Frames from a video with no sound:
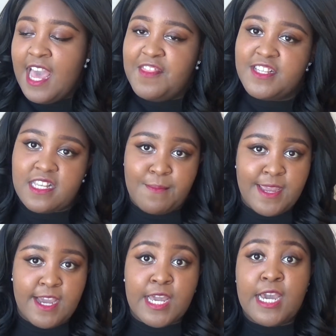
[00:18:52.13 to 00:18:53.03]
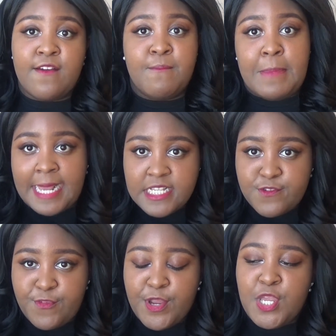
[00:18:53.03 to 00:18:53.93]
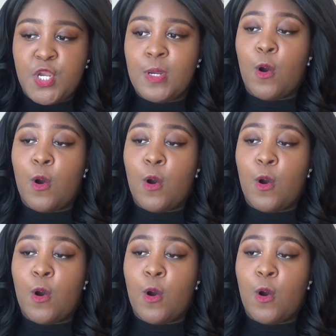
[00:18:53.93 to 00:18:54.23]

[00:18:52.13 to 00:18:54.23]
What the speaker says: this could be a good base for you,